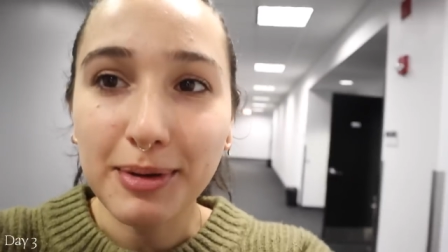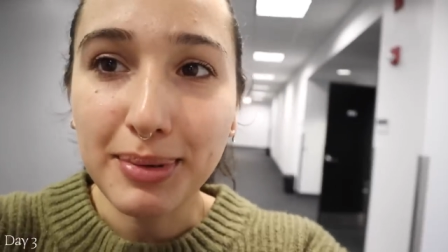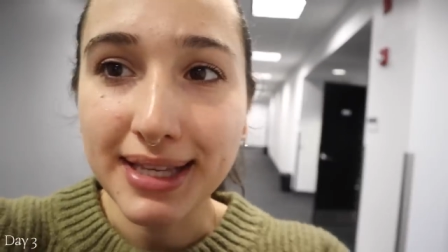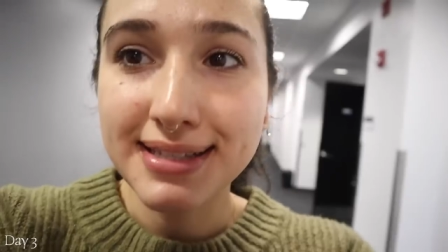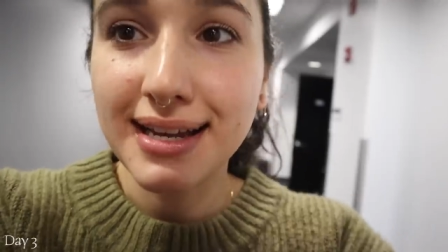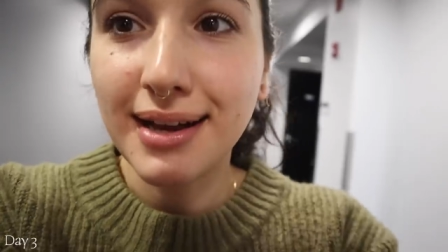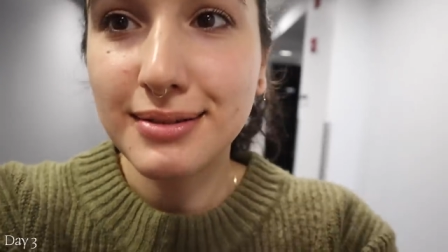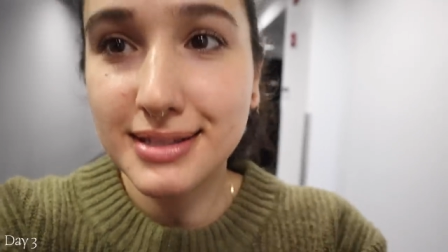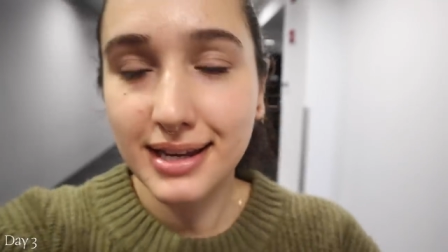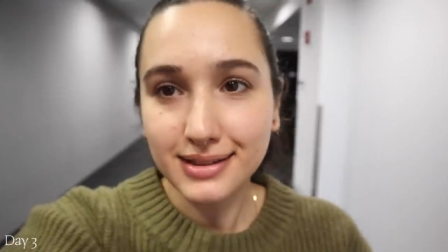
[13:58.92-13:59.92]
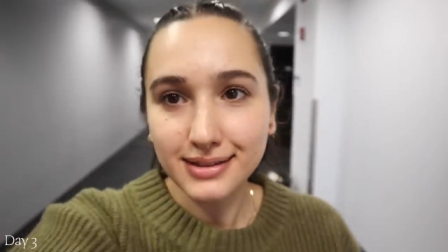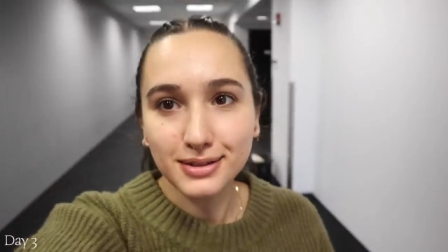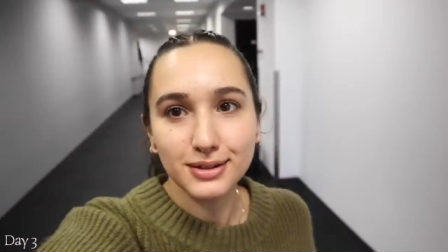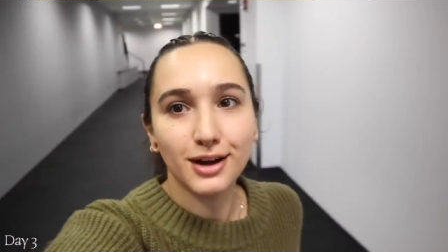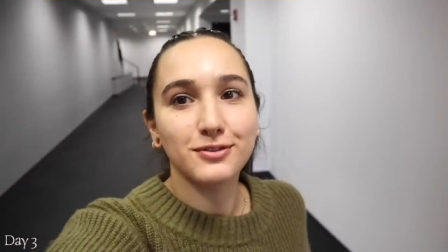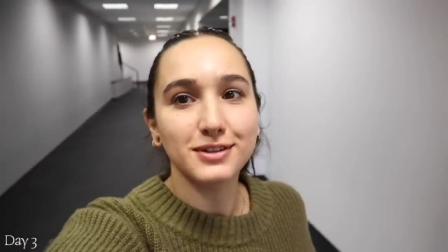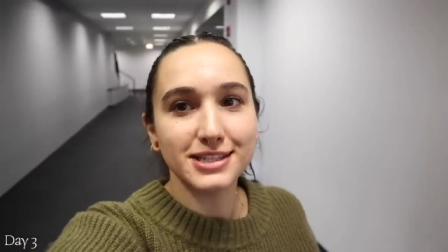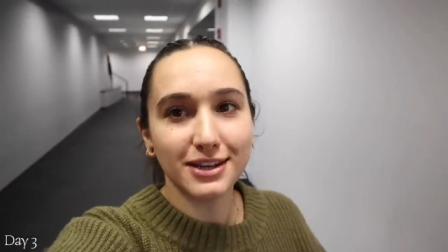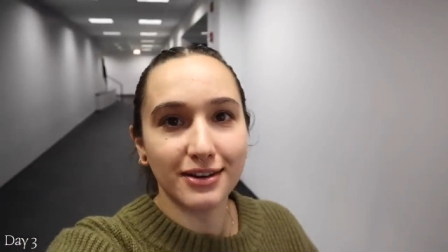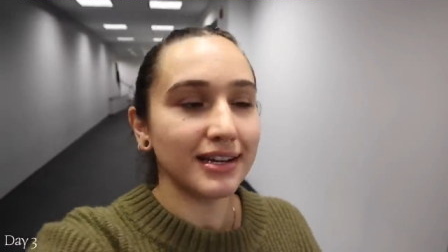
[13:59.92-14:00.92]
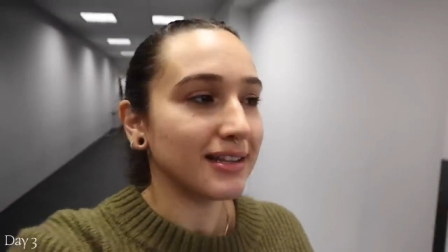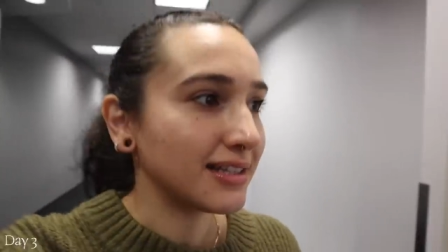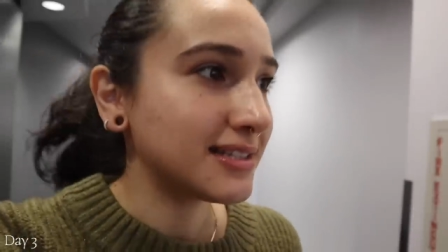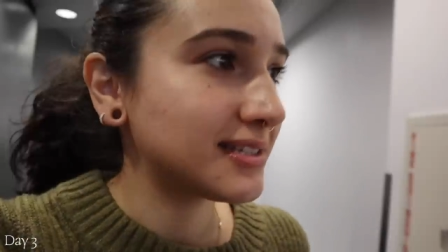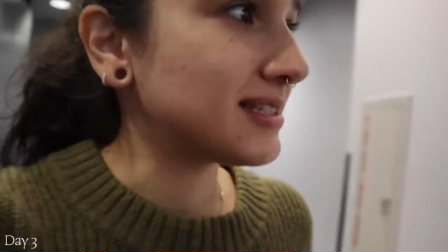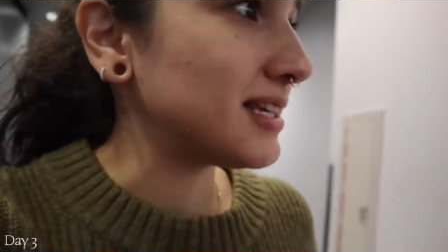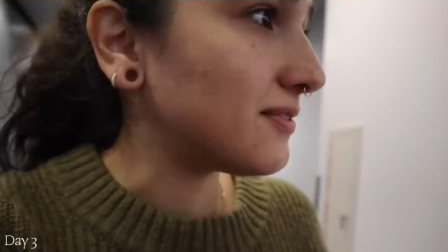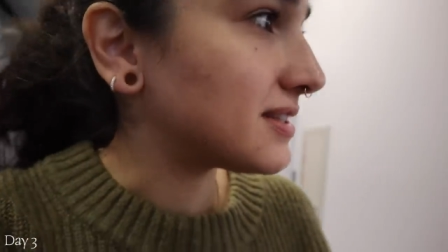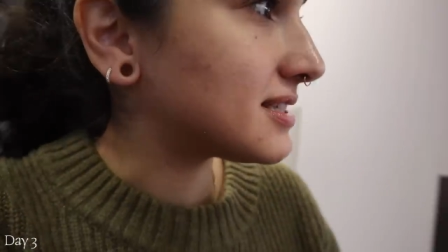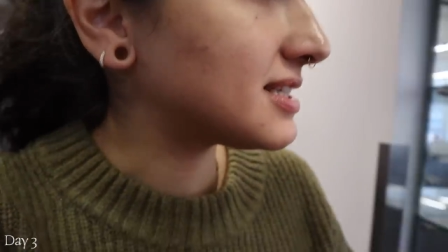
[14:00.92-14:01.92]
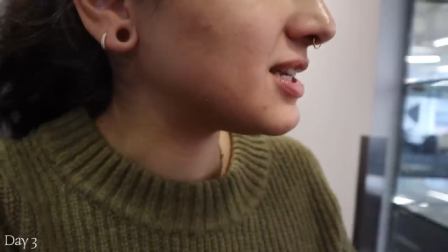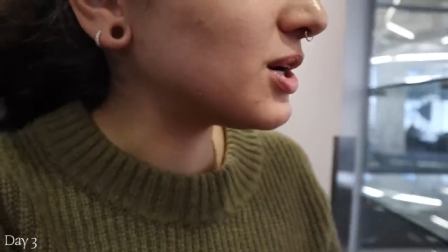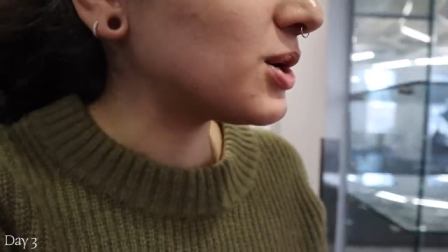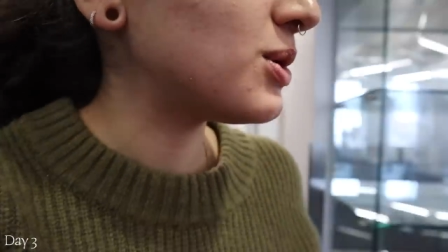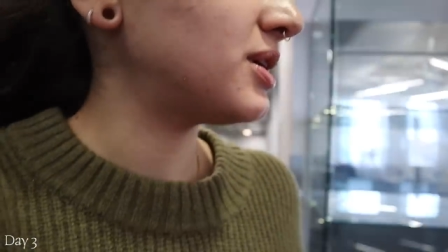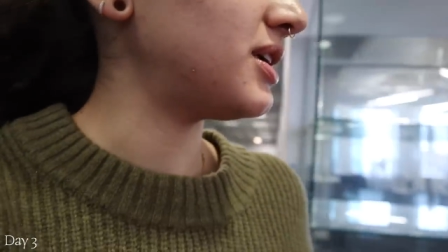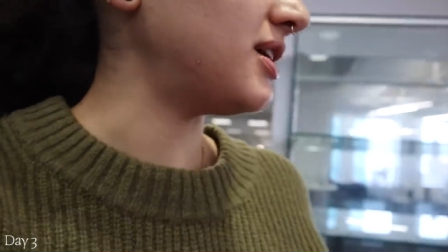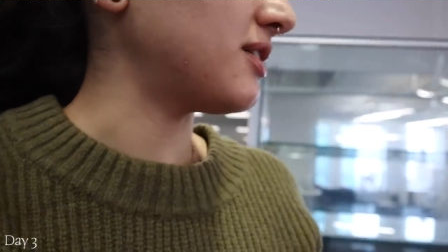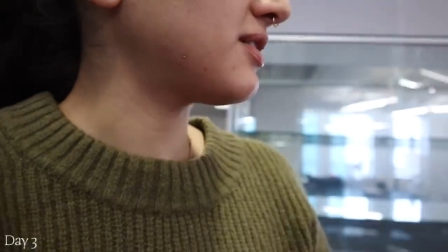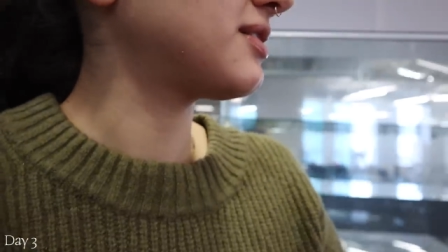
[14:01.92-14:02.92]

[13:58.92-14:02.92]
my pizza outside the little conference area. Let's see if it's still here.